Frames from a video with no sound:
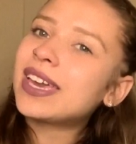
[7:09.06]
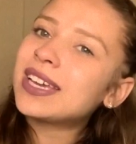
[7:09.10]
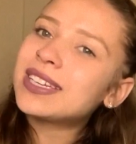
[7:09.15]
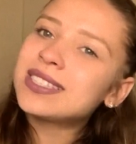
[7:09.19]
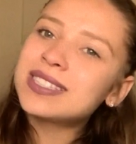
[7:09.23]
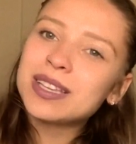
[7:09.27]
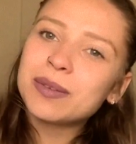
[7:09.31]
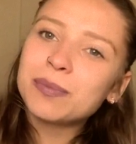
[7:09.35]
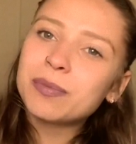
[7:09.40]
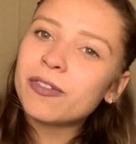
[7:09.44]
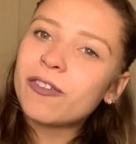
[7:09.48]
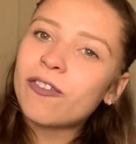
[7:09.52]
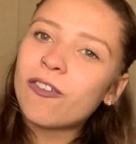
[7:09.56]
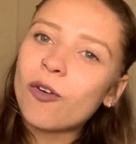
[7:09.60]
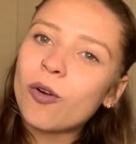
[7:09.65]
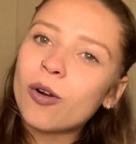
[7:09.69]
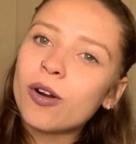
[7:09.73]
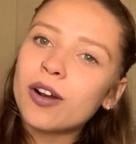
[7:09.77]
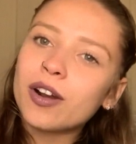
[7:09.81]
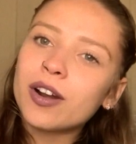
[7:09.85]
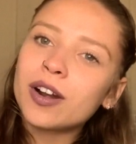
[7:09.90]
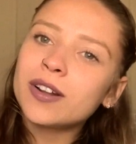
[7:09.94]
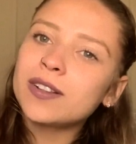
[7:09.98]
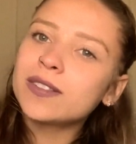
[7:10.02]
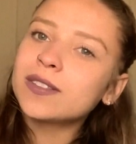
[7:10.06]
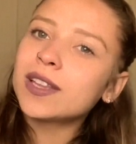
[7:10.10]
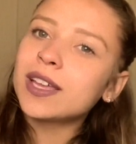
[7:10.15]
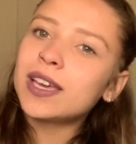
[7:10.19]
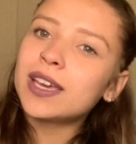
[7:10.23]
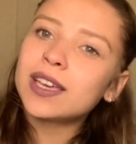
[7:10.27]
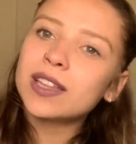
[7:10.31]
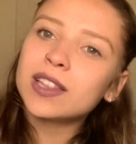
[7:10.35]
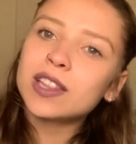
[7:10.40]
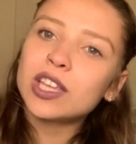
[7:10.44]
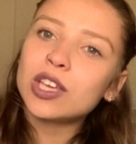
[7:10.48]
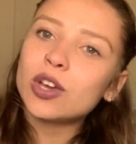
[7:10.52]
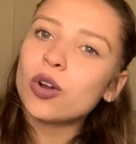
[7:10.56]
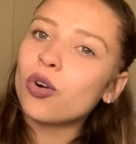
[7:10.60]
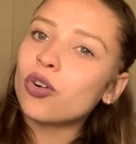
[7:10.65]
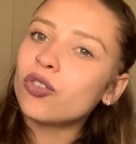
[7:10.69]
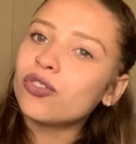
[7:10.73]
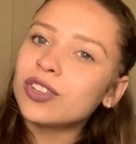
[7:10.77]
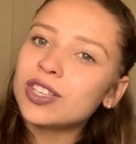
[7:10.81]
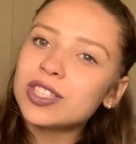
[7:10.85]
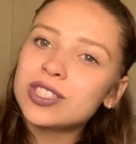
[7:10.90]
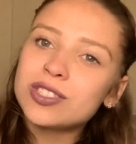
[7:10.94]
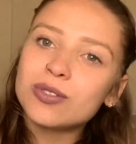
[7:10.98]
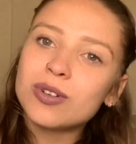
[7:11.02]
I said before, like the
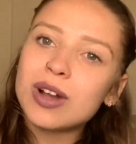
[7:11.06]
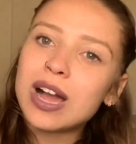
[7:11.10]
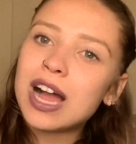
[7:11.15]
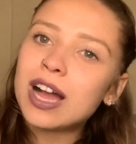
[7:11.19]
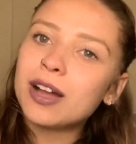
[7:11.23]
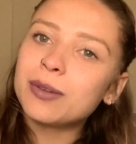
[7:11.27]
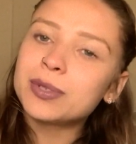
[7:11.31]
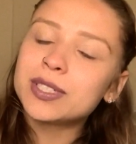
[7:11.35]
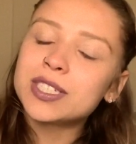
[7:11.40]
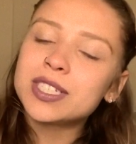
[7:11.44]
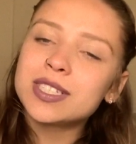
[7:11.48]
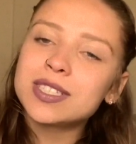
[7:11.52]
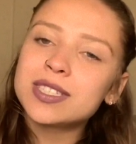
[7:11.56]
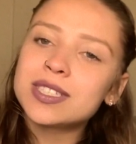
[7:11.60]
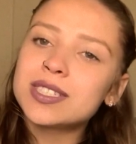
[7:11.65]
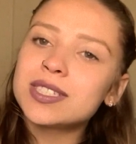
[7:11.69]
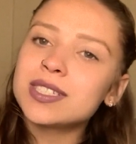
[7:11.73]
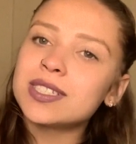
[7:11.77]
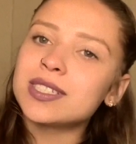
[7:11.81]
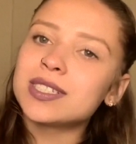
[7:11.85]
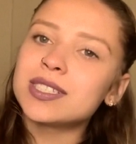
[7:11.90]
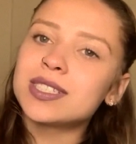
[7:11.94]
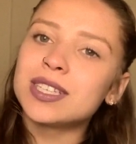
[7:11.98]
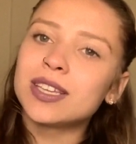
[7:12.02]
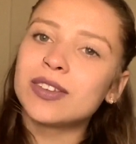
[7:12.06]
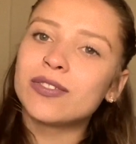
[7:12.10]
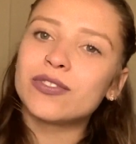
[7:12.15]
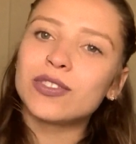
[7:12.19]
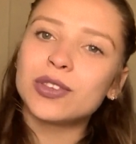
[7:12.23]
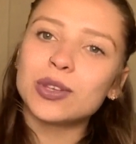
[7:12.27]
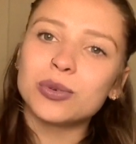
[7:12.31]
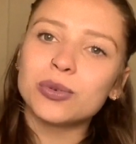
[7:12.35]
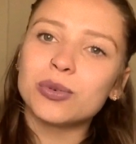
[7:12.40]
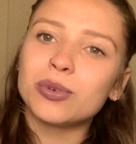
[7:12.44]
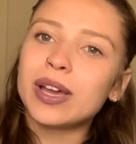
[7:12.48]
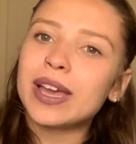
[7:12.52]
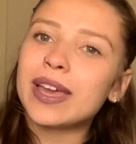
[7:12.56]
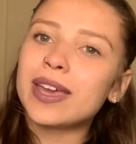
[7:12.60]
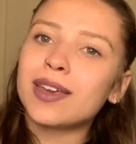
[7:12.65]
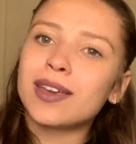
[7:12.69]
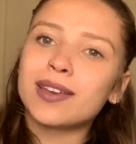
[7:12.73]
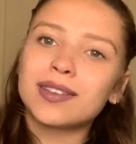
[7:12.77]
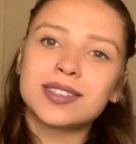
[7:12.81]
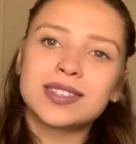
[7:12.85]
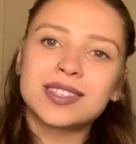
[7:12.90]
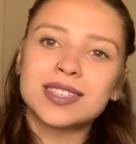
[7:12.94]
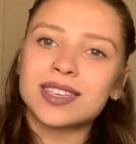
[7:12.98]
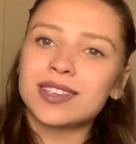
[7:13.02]
only two options is if you
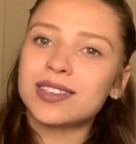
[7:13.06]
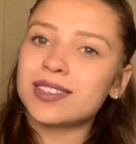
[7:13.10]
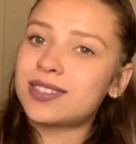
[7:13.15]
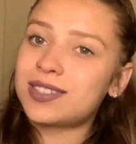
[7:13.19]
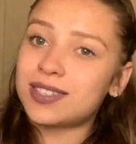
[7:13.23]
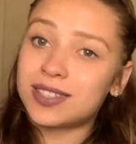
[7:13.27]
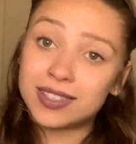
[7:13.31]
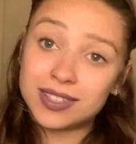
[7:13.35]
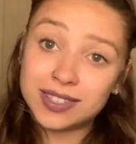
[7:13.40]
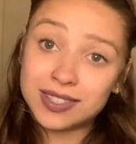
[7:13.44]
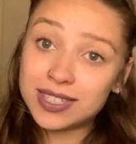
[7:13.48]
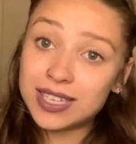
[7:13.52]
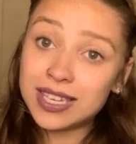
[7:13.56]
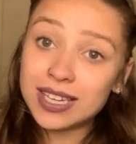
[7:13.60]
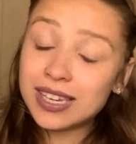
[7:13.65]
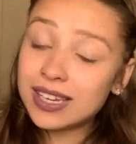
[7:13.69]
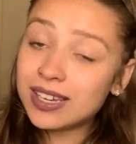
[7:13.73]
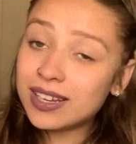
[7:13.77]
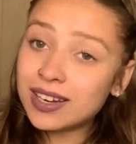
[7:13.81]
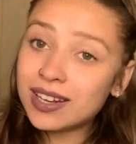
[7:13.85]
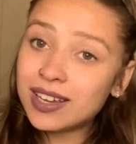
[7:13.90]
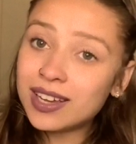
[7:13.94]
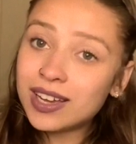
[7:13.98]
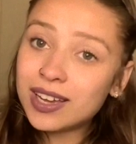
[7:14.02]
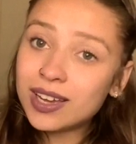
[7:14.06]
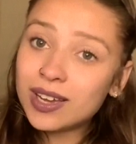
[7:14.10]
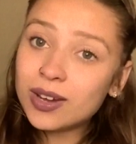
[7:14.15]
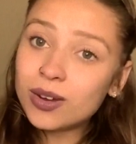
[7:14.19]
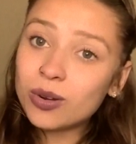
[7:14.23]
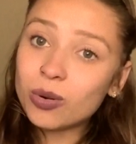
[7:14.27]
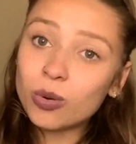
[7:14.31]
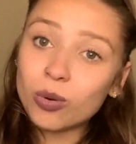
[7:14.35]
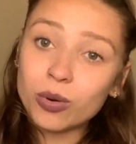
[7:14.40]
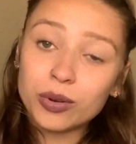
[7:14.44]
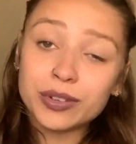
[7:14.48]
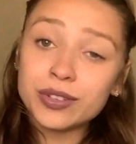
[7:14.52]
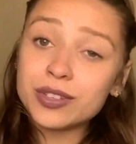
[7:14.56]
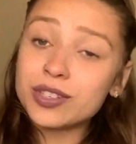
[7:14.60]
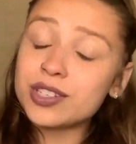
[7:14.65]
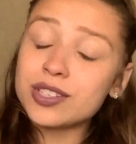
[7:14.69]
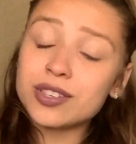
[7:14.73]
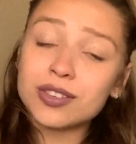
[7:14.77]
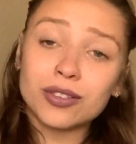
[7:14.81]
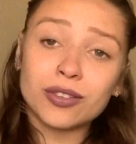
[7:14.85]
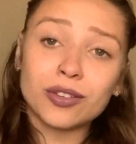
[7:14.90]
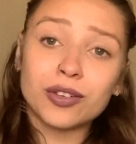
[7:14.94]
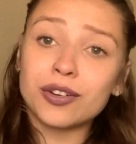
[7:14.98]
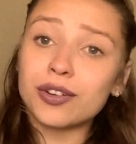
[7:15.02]
succeed or you
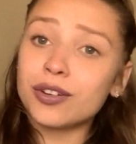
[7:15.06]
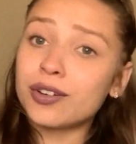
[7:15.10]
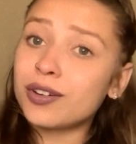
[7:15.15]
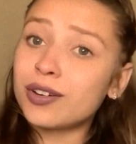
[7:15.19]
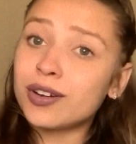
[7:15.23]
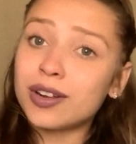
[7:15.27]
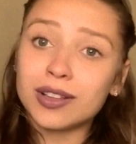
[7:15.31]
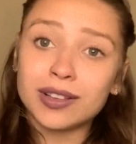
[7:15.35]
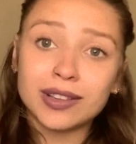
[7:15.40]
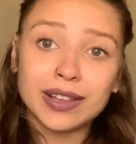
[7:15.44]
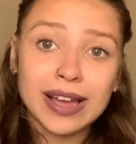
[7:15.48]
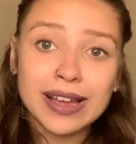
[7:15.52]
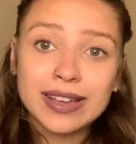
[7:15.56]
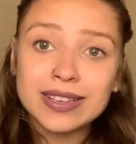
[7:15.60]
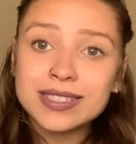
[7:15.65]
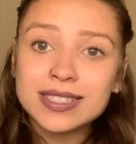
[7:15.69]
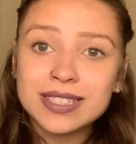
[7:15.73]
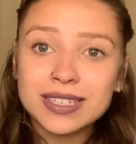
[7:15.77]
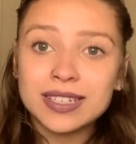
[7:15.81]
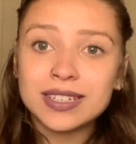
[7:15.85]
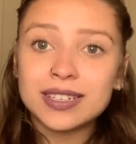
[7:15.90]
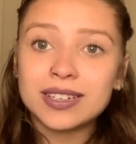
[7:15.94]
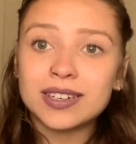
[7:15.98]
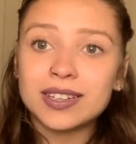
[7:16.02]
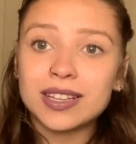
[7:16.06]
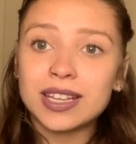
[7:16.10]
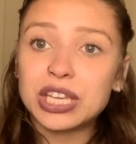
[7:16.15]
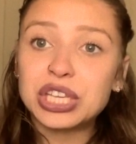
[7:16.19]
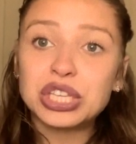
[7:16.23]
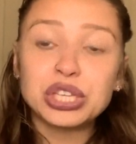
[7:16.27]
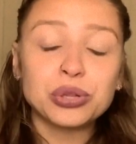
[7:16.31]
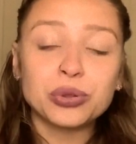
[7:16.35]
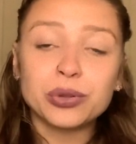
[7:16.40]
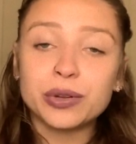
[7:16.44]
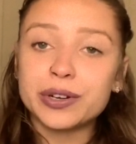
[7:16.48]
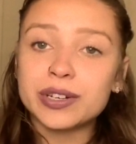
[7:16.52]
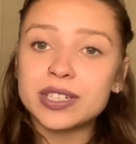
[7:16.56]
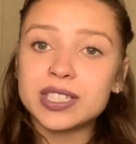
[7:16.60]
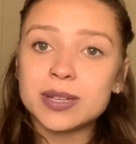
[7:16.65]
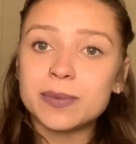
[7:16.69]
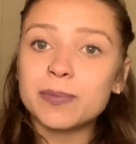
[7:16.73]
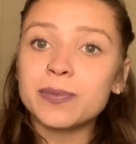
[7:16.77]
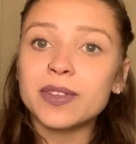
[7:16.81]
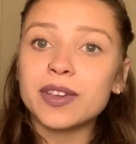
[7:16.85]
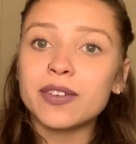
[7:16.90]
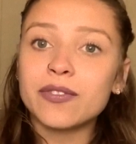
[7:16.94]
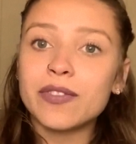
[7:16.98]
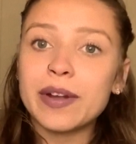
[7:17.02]
just learn a lesson, like you learn
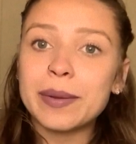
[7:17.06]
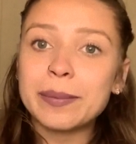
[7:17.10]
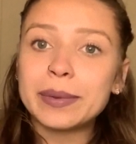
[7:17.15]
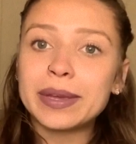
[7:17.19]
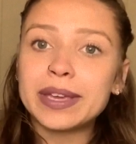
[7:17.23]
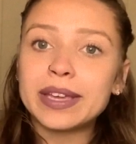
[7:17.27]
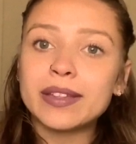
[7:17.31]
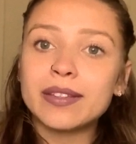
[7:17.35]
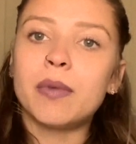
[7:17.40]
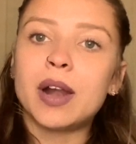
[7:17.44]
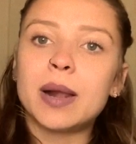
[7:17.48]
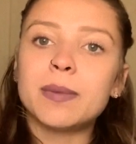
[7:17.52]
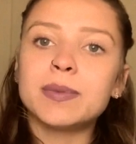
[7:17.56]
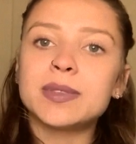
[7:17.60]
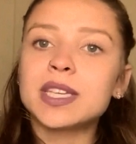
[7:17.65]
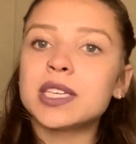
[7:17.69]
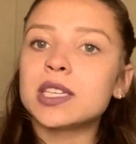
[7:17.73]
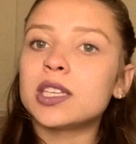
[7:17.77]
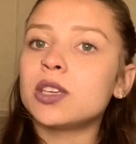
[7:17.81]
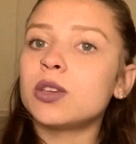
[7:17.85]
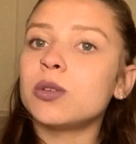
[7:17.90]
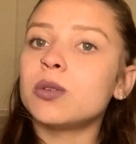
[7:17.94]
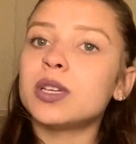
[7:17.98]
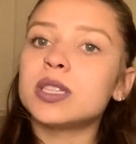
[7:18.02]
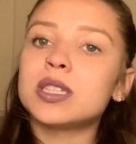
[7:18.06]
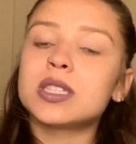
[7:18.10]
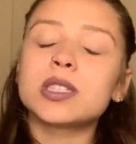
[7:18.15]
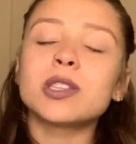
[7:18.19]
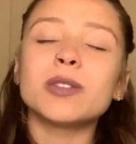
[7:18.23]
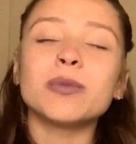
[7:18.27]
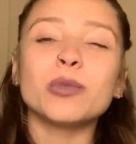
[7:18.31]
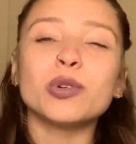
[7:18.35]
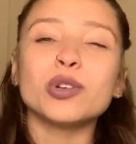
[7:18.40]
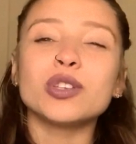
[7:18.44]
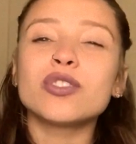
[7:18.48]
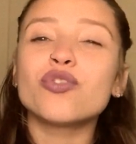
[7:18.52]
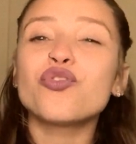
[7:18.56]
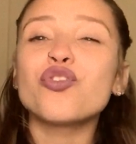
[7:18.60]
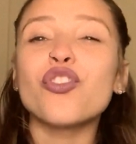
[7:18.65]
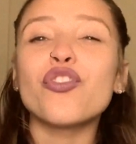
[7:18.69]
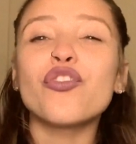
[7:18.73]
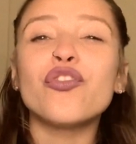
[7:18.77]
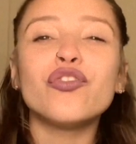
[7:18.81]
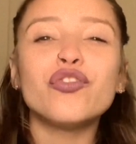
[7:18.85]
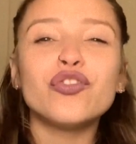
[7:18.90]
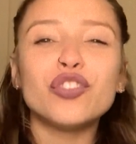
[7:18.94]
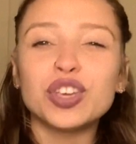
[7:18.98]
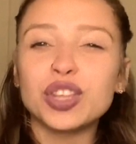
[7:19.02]
something from it. I'm telling you, it's the most
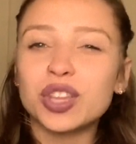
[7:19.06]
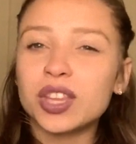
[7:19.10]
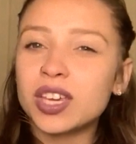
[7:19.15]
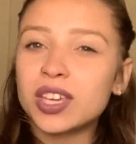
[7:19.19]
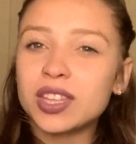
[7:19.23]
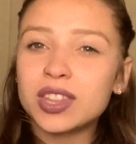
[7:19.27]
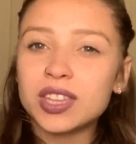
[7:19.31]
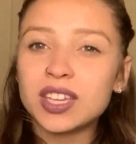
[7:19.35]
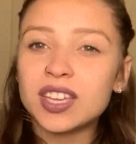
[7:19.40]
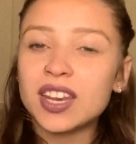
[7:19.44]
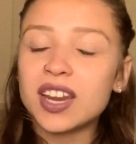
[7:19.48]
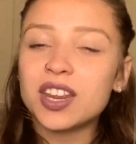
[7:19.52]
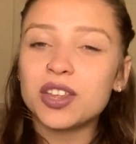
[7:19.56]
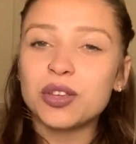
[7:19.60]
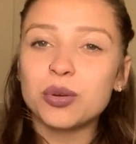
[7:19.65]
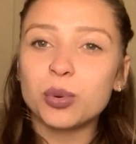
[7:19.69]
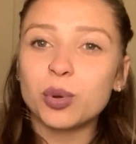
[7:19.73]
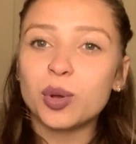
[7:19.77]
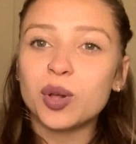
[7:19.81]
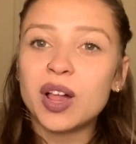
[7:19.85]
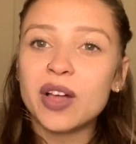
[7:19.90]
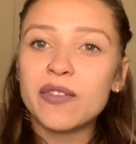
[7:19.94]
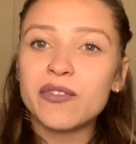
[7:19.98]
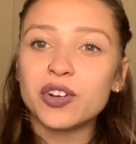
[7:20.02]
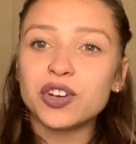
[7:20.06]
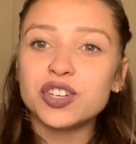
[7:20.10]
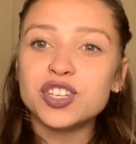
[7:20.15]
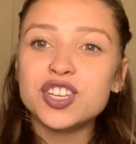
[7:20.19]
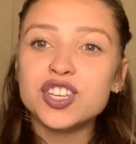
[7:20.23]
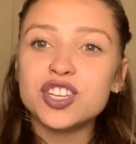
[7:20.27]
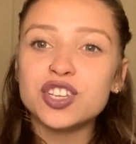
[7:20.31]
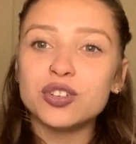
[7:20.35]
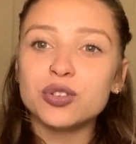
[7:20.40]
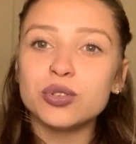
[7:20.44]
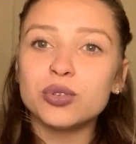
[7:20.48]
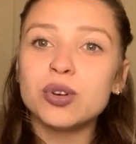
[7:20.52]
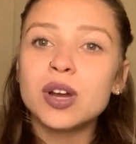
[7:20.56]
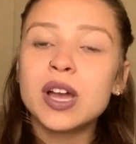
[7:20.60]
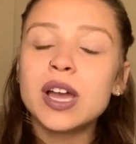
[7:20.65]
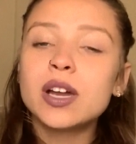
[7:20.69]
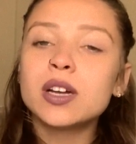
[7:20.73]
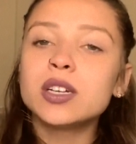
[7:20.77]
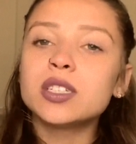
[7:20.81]
fulfilling thing that you will ever do.